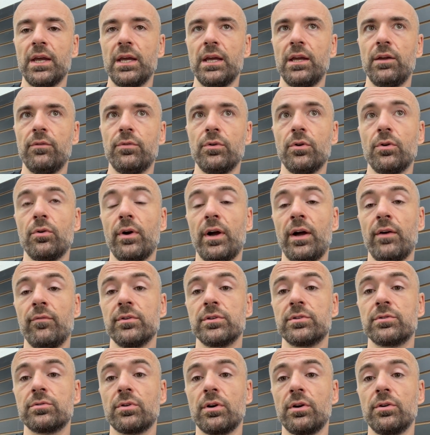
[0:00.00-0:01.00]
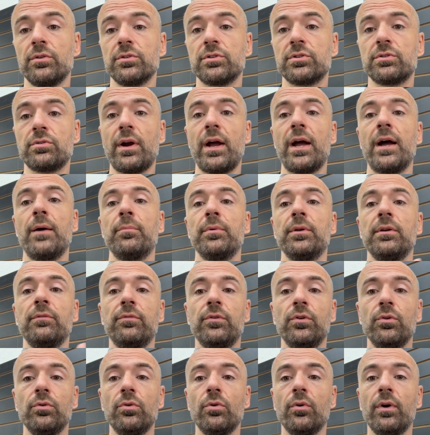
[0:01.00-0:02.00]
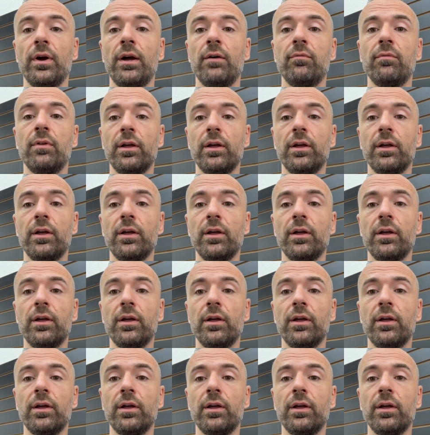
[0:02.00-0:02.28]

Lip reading: if you don't have a sternum strap, if you don't have